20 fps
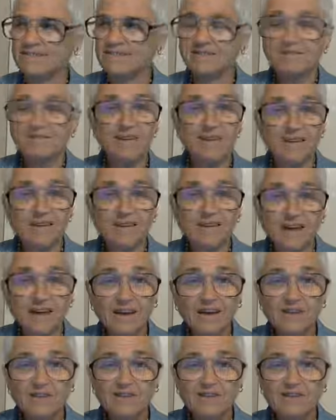
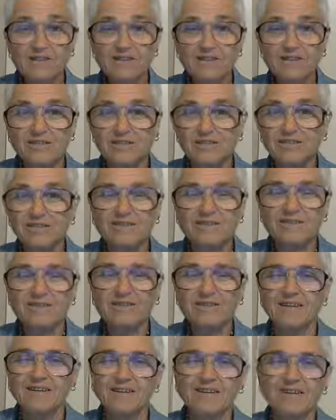sandesh.
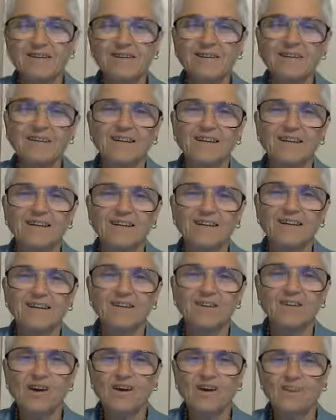A
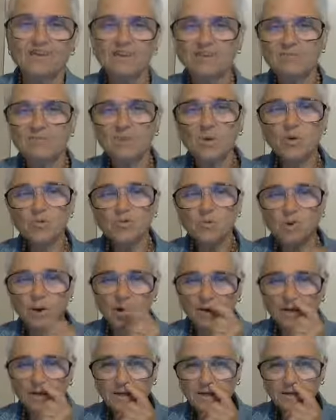lot of these milk
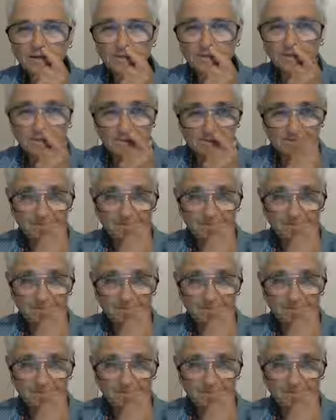products,